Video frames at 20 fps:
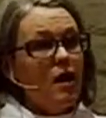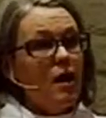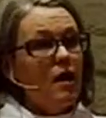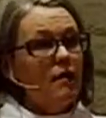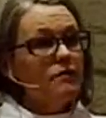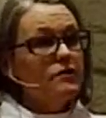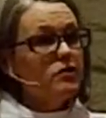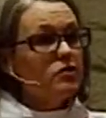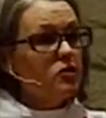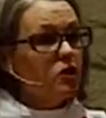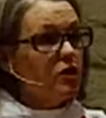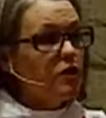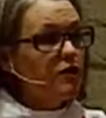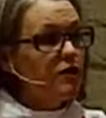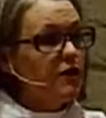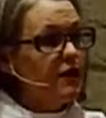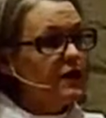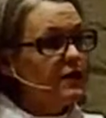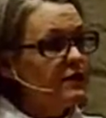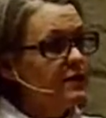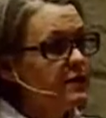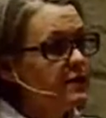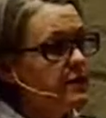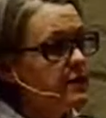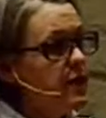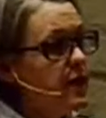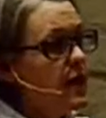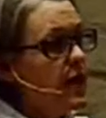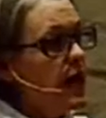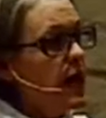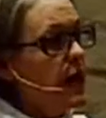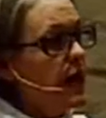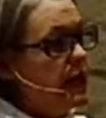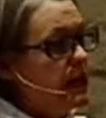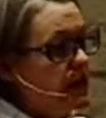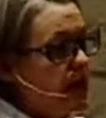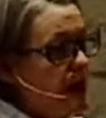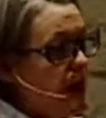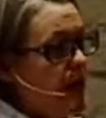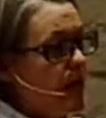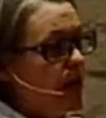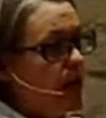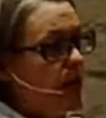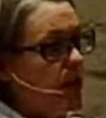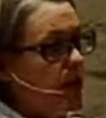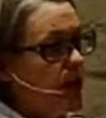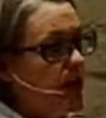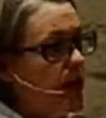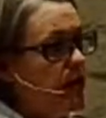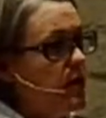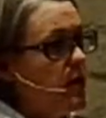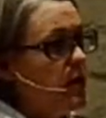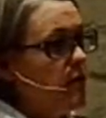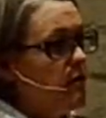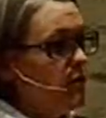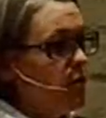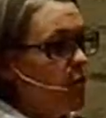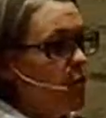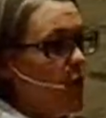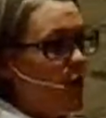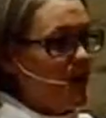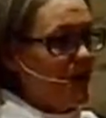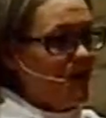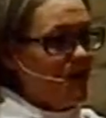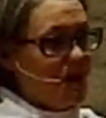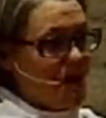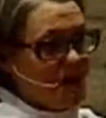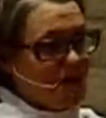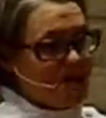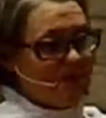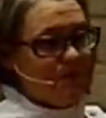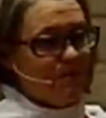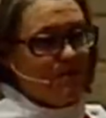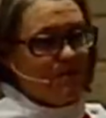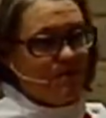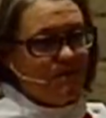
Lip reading: of service and caring for one another.